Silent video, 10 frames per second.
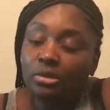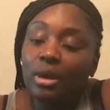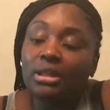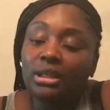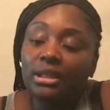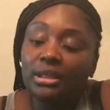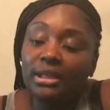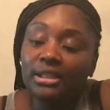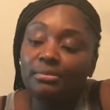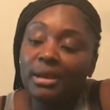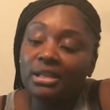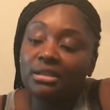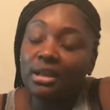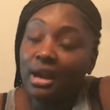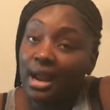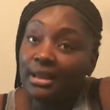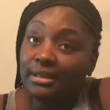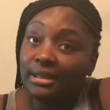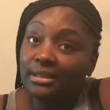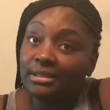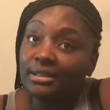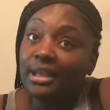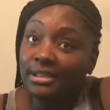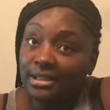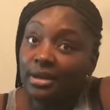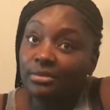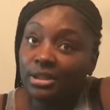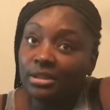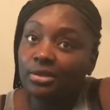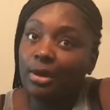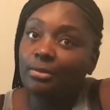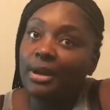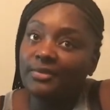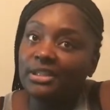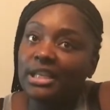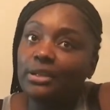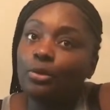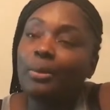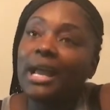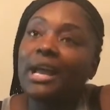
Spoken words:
So I think it is best that I get a shelter, so I don't have to take nobody.